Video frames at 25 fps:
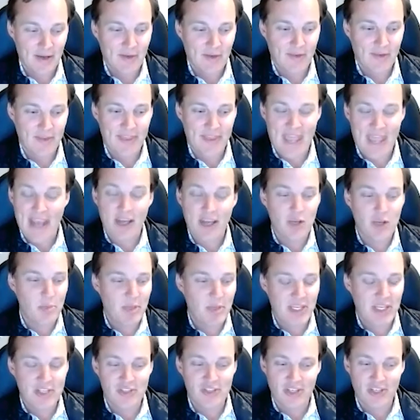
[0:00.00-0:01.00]
that could
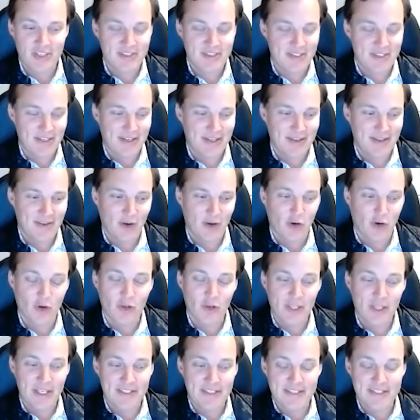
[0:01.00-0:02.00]
be just
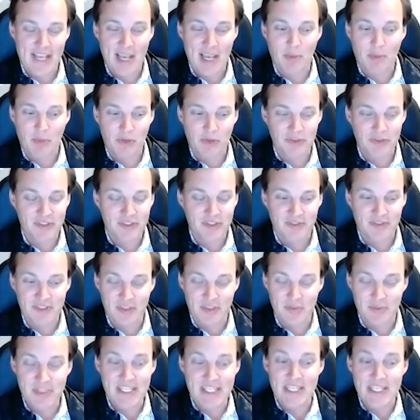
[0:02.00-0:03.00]
early examples of
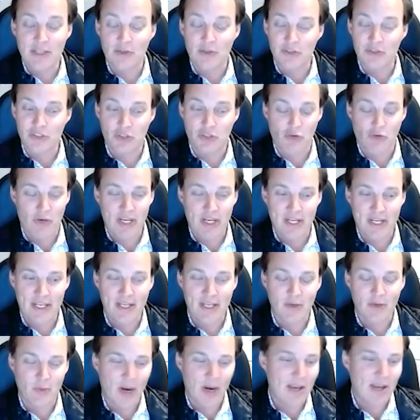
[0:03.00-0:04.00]
some deal screening,
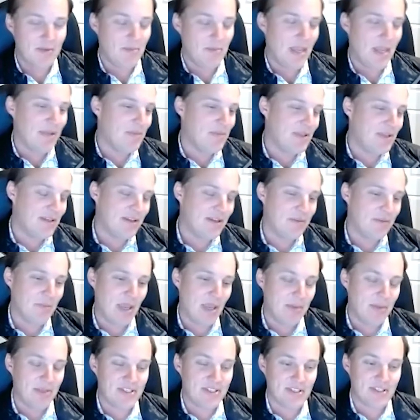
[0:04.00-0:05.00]
right?
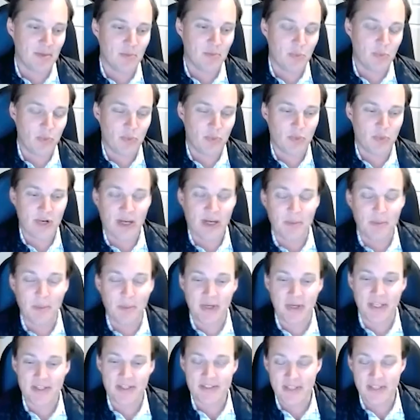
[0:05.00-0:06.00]
Maybe some
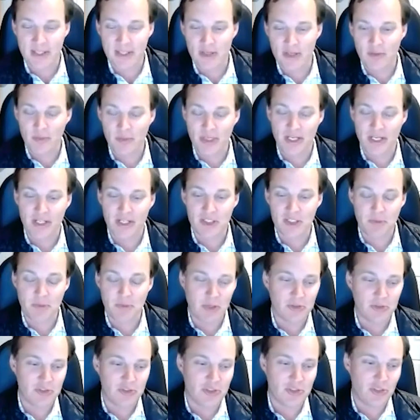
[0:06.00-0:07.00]
companies that you've been
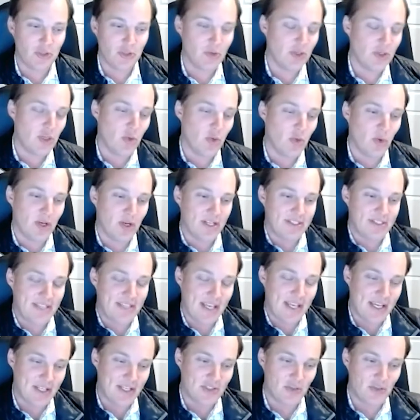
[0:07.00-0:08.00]
exposed to and you want to
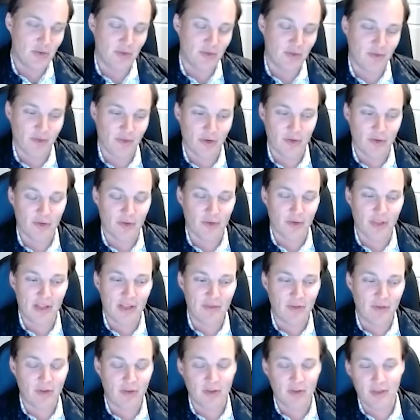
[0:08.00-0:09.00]
take it to a further
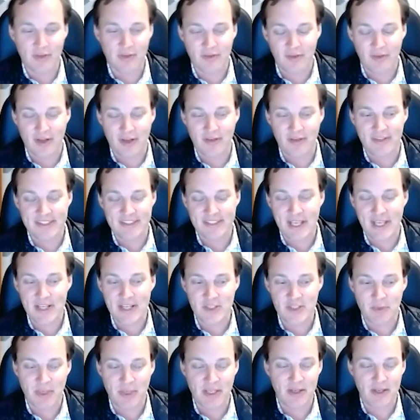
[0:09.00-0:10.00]
level of
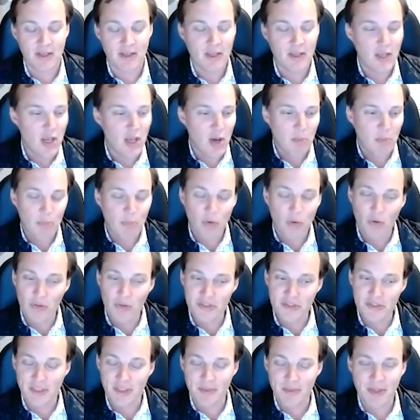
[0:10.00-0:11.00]
assessment. Pull
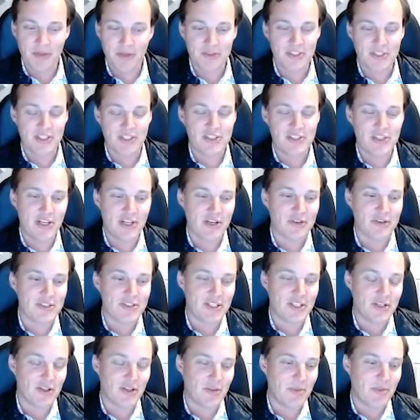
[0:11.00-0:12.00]
some of those engineers
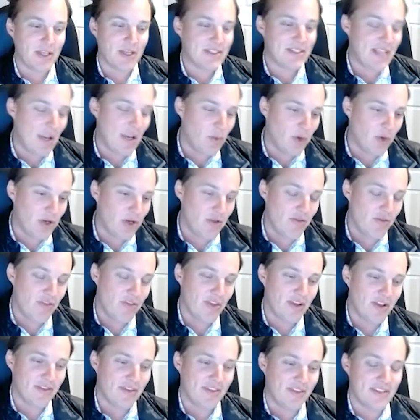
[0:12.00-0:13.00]
into the mix. Hey, what do you
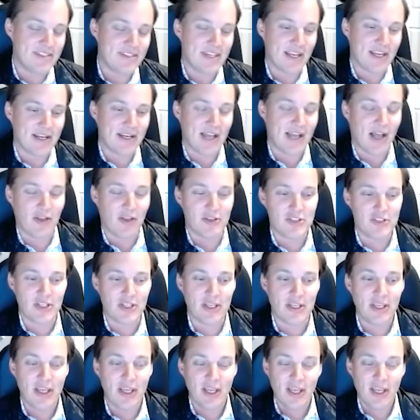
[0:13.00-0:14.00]
think of this technology?
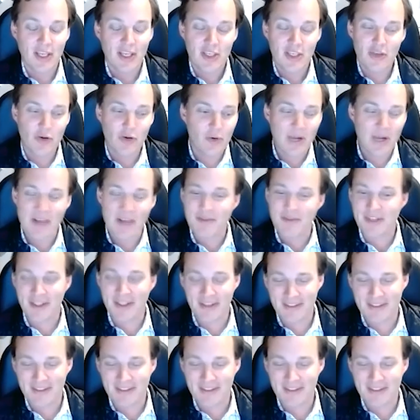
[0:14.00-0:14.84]
You don't have to,